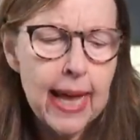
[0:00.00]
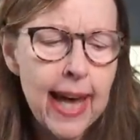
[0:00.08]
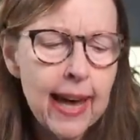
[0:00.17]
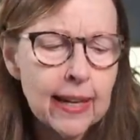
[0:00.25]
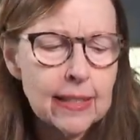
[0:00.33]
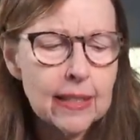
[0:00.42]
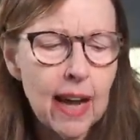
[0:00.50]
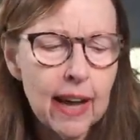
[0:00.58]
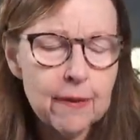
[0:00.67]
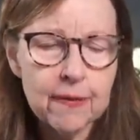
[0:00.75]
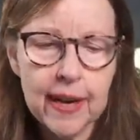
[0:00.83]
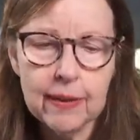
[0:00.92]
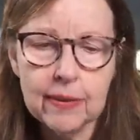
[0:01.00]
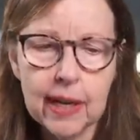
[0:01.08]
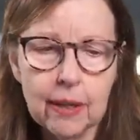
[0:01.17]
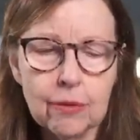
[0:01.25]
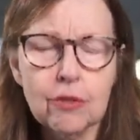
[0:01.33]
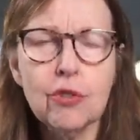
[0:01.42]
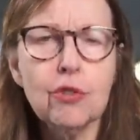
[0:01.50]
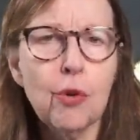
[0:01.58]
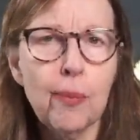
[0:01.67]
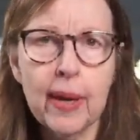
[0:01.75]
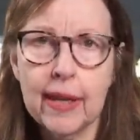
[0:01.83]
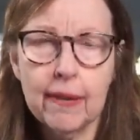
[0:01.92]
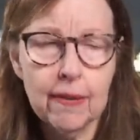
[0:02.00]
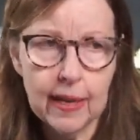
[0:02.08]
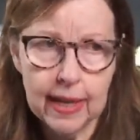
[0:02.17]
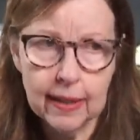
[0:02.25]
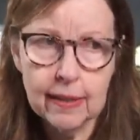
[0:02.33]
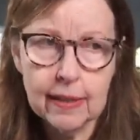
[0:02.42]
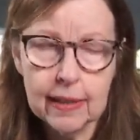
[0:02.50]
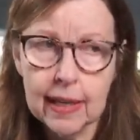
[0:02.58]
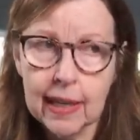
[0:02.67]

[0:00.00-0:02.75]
and I found out so many things.